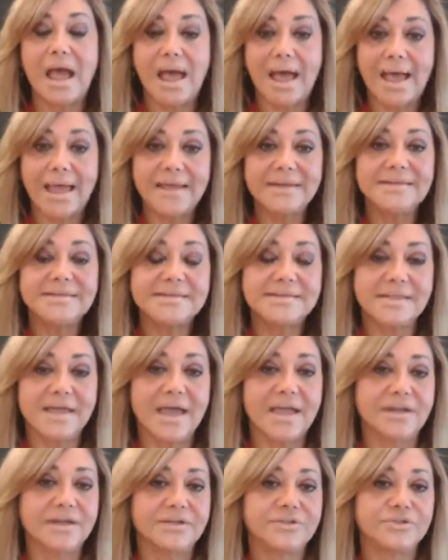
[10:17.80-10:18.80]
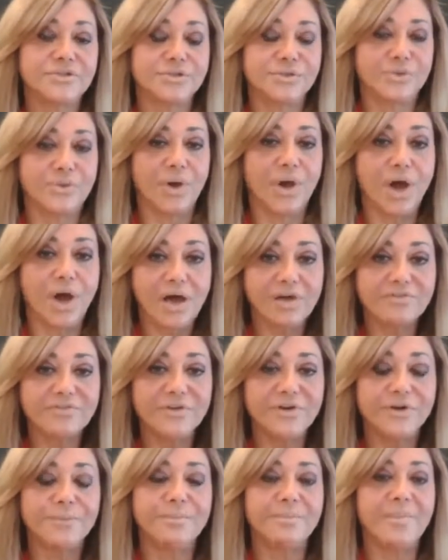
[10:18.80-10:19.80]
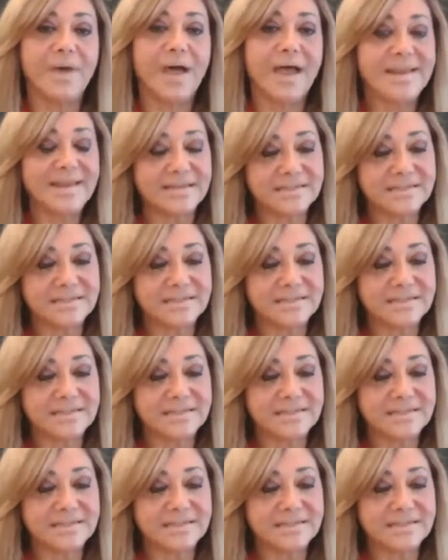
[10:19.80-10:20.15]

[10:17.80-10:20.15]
I decided to offer my